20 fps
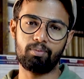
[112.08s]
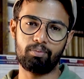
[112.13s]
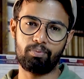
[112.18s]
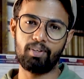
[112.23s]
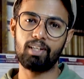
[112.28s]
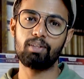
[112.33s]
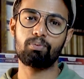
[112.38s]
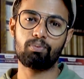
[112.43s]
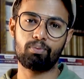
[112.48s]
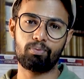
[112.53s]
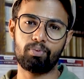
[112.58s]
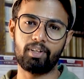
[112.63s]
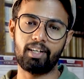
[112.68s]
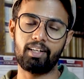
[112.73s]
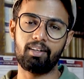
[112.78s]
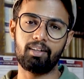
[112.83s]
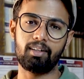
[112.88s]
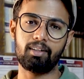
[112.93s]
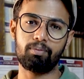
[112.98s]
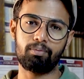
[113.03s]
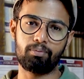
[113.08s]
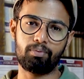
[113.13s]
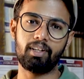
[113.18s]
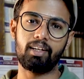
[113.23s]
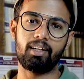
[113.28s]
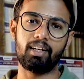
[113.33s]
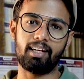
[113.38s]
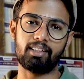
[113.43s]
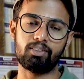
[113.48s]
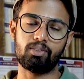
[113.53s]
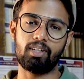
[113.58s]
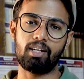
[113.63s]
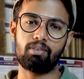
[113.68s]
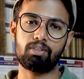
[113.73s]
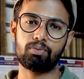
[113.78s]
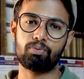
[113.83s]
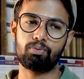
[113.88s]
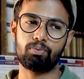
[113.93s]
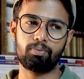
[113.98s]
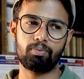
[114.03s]
feeling free actually.
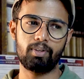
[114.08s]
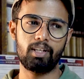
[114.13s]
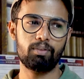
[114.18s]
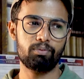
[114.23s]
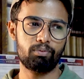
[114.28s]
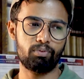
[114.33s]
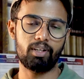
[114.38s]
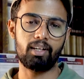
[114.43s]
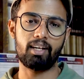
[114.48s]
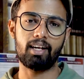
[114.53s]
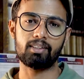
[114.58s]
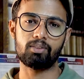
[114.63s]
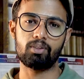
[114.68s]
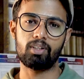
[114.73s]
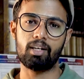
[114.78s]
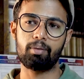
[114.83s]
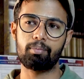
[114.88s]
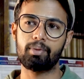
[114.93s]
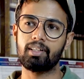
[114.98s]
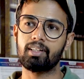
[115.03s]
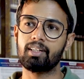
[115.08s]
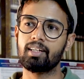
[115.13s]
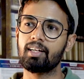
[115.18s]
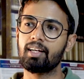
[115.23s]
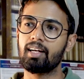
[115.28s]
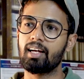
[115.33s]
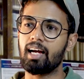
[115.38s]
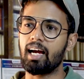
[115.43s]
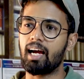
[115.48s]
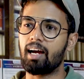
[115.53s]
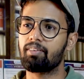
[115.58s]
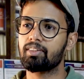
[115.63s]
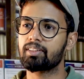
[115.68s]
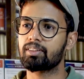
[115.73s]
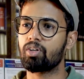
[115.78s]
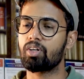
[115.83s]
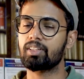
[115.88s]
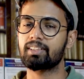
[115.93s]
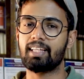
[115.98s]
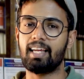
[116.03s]
I mean, I
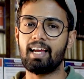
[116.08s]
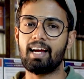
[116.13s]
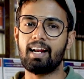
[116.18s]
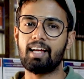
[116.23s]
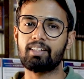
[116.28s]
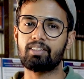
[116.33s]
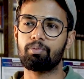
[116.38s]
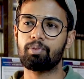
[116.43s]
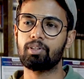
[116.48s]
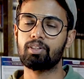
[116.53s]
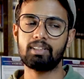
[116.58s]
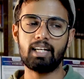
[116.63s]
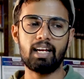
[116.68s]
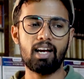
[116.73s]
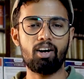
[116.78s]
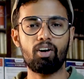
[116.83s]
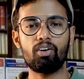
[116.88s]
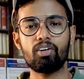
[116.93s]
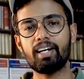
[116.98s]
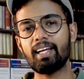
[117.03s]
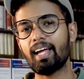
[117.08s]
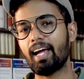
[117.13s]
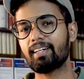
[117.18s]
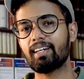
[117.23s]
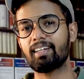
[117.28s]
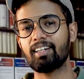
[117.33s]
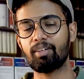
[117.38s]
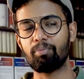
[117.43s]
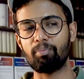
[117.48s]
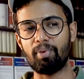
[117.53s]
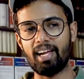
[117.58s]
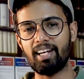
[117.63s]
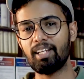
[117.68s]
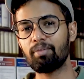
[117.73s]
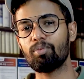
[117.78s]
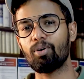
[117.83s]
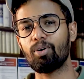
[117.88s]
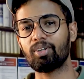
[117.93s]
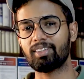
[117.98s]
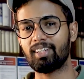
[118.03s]
was not scared actually, because I already attended many
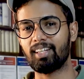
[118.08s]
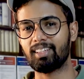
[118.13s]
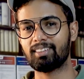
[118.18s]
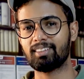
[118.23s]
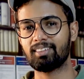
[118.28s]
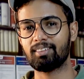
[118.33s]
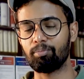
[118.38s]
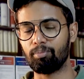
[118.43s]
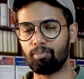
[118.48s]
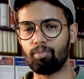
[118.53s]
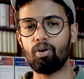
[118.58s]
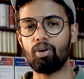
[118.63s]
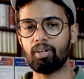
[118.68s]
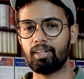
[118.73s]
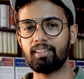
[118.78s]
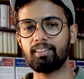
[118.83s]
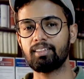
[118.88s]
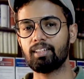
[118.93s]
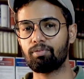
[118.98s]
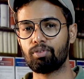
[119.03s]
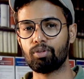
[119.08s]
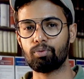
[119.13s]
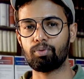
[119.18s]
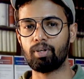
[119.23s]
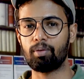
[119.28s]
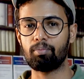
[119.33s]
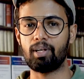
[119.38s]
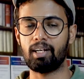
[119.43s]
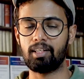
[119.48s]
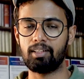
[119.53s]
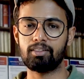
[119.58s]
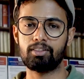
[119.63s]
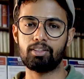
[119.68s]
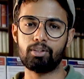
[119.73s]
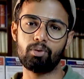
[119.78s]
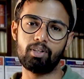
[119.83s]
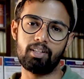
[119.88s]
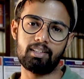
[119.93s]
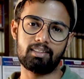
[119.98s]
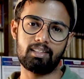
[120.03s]
mock interview from my
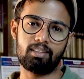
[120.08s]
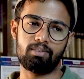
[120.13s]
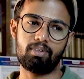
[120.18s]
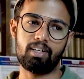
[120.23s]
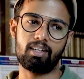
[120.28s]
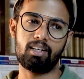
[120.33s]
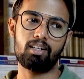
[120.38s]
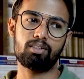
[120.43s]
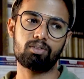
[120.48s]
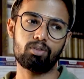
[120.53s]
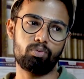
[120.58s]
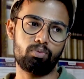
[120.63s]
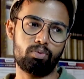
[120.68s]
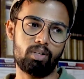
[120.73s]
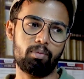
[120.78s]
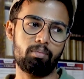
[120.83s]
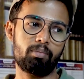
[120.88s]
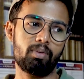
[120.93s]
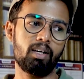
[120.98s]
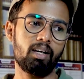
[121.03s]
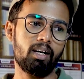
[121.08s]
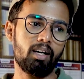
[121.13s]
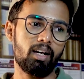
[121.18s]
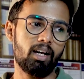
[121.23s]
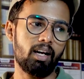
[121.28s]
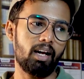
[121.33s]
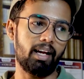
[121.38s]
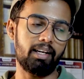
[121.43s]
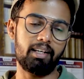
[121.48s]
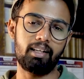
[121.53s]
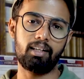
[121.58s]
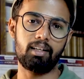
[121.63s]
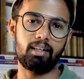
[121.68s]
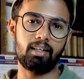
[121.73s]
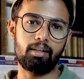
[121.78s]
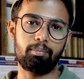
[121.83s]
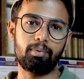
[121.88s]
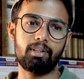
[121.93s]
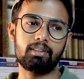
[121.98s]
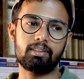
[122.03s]
institute itself, and also from
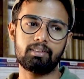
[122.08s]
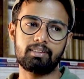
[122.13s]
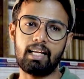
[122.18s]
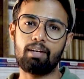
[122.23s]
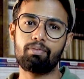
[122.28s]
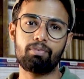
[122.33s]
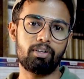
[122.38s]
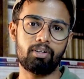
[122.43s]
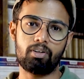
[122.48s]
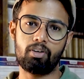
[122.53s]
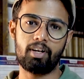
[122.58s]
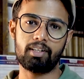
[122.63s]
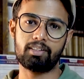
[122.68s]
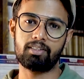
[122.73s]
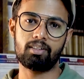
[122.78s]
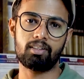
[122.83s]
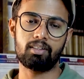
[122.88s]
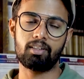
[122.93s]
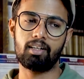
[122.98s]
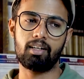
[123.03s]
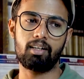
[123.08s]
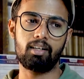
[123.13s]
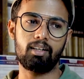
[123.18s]
self introduction